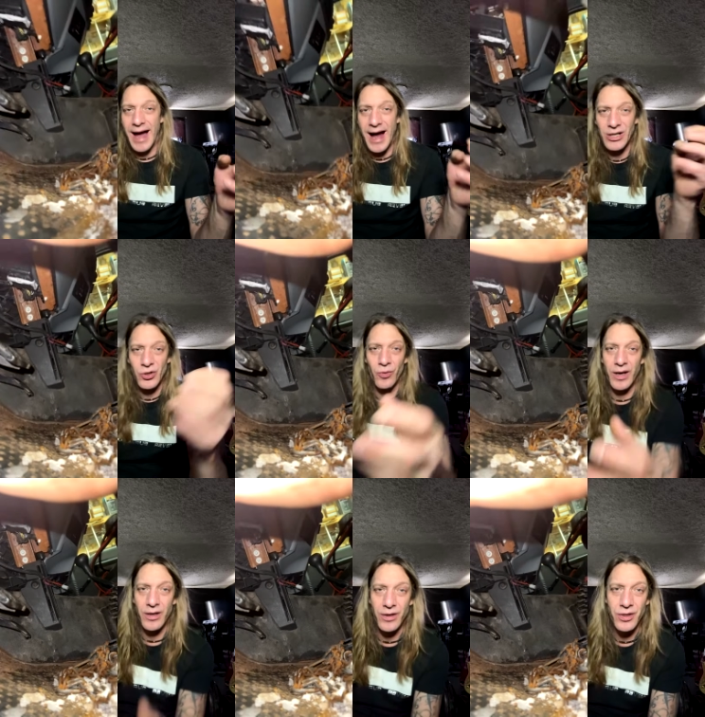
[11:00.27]

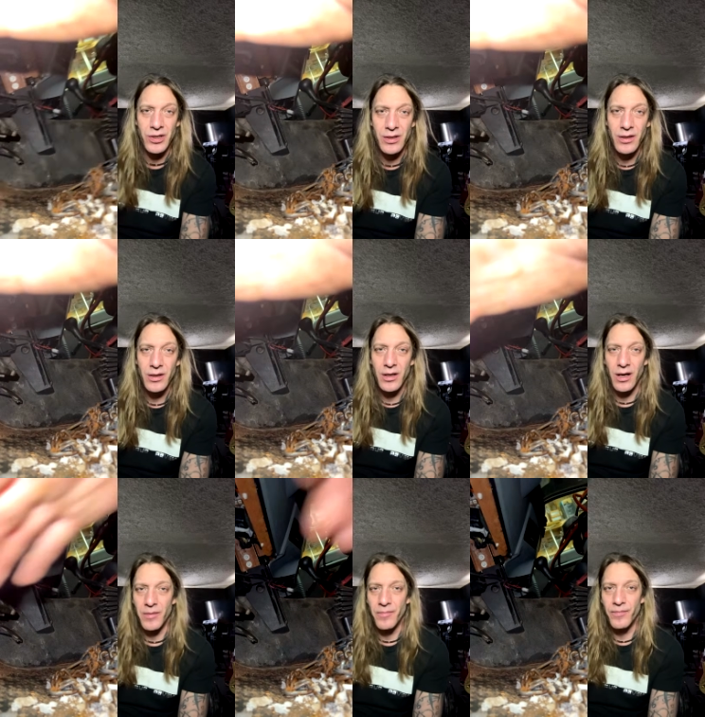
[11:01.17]
actuators.
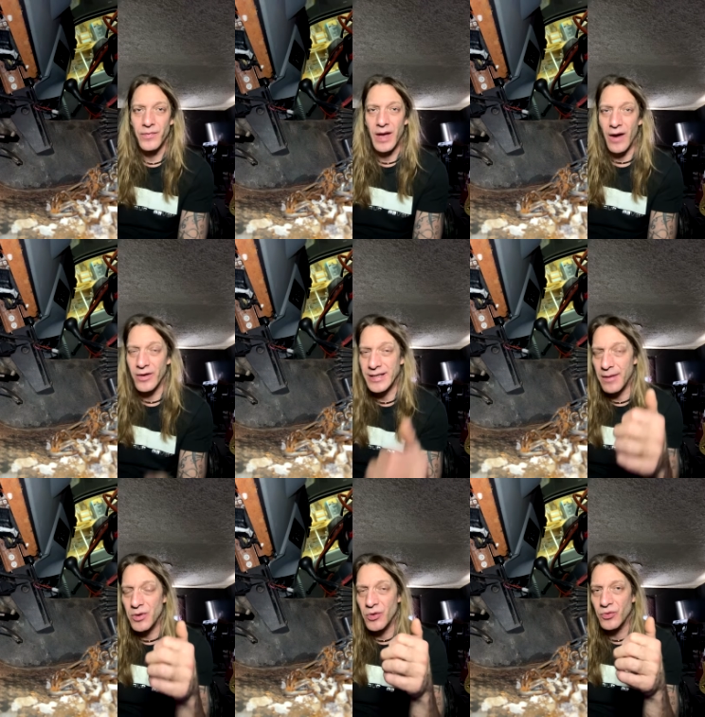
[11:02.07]
Every time you